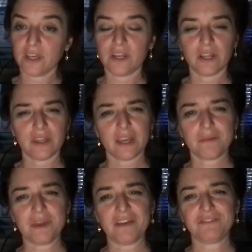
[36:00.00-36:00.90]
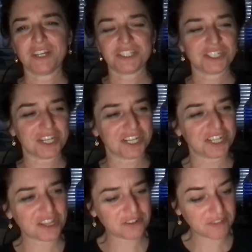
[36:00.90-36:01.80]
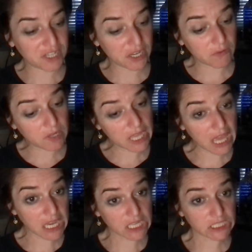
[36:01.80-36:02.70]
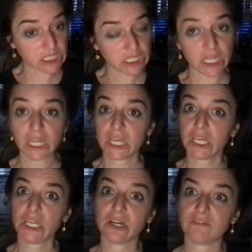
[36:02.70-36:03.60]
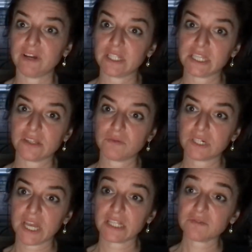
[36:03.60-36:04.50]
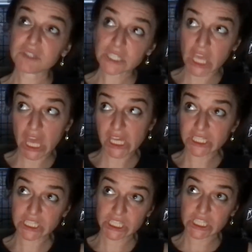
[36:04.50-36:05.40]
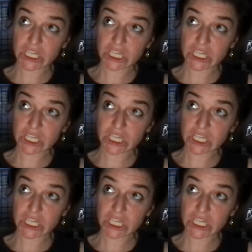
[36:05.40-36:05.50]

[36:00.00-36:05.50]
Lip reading: I think I may have touched on another video. Well, chaos is good. If I said the word chaos, well, chaos is